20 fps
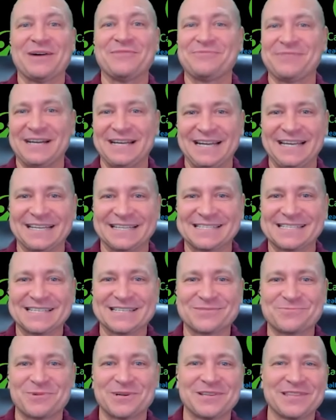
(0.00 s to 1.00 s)

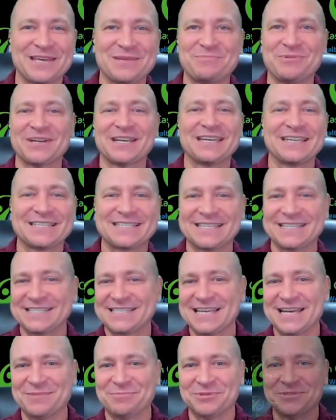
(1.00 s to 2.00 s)
finances? What are they bringing to the
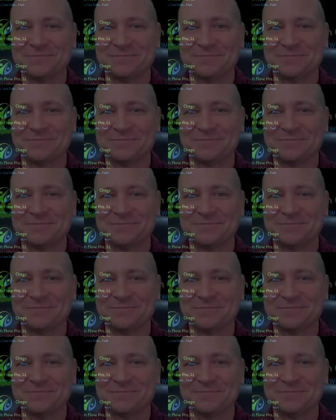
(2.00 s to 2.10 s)
table?